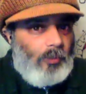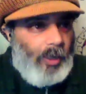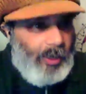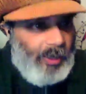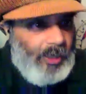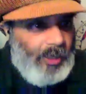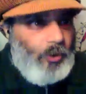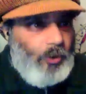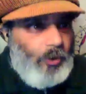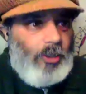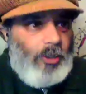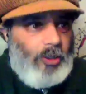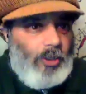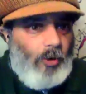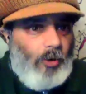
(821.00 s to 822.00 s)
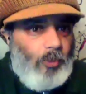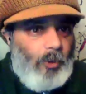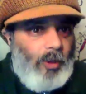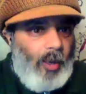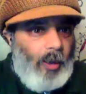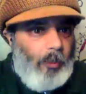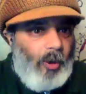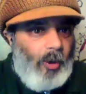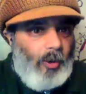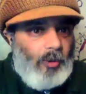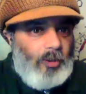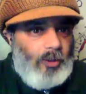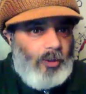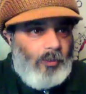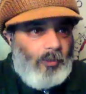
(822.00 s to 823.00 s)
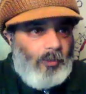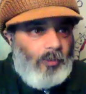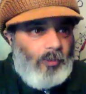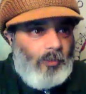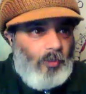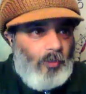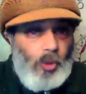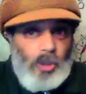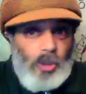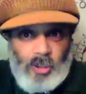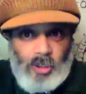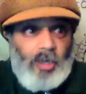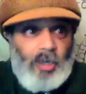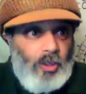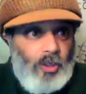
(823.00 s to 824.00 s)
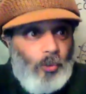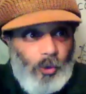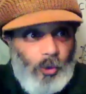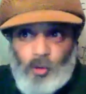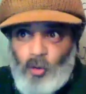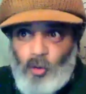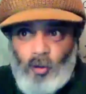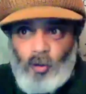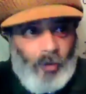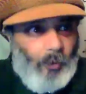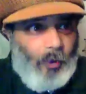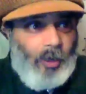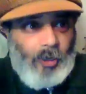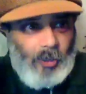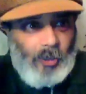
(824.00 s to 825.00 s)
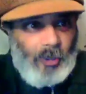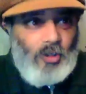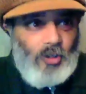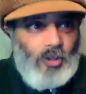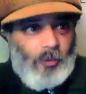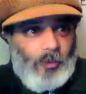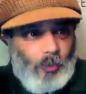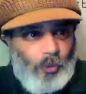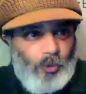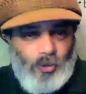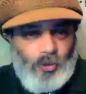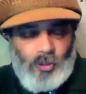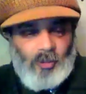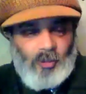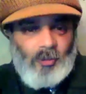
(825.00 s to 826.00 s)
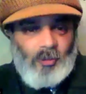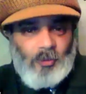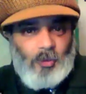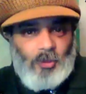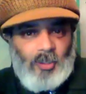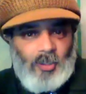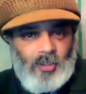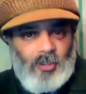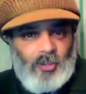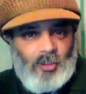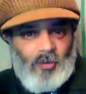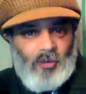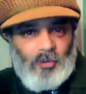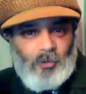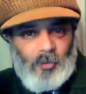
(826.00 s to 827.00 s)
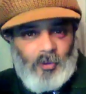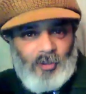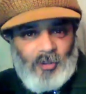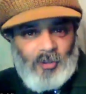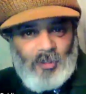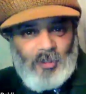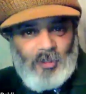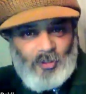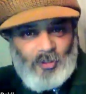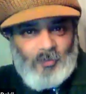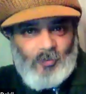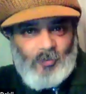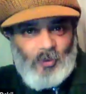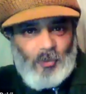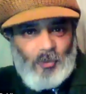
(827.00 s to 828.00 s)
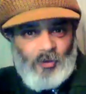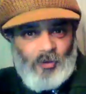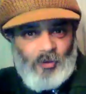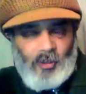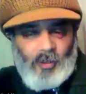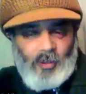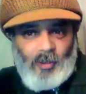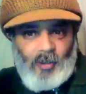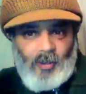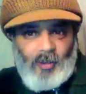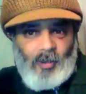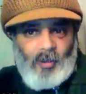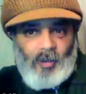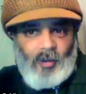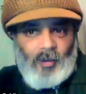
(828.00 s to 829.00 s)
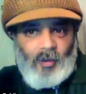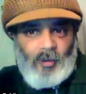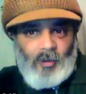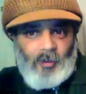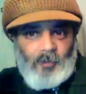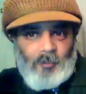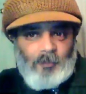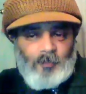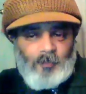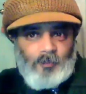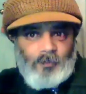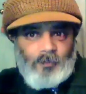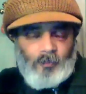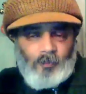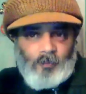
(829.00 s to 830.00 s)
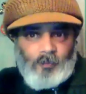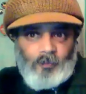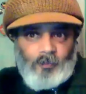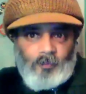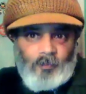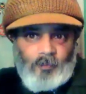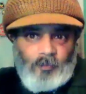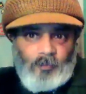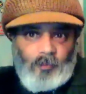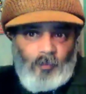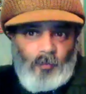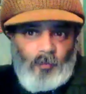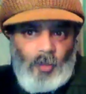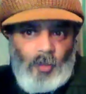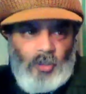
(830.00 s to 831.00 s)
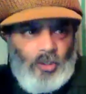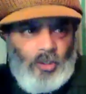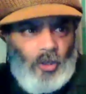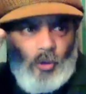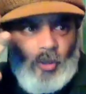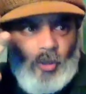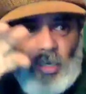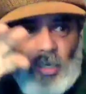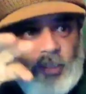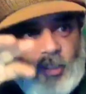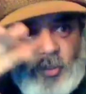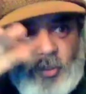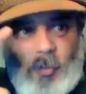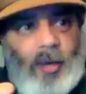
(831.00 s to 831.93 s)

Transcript: and heals itself with that plant, which is actually a real story of how Echinacea was uh, was actually discovered, in case you're wondering. Um, so it, it doesn't